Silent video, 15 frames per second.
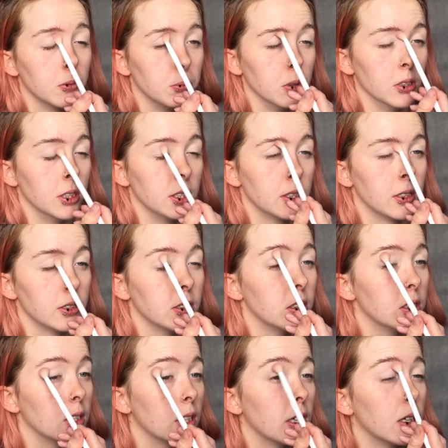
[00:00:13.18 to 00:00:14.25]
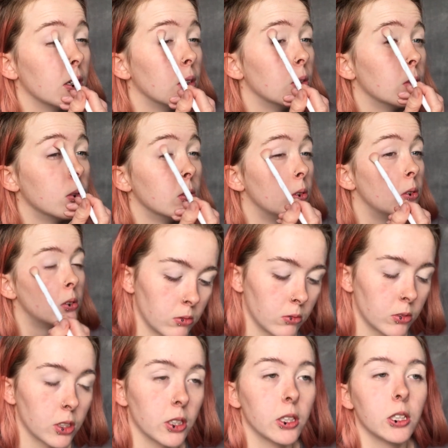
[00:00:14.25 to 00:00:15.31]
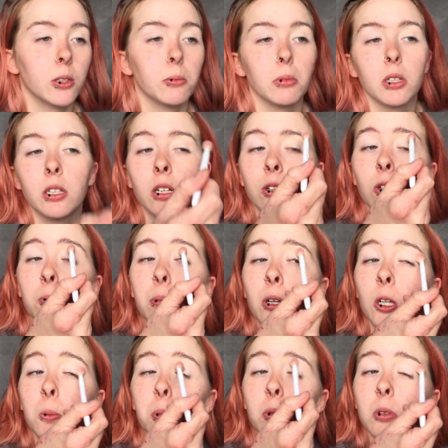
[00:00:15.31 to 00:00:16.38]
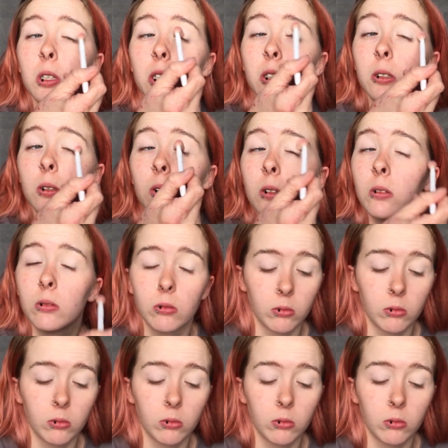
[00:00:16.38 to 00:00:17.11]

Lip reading: to blend it out to help blend out the purple later.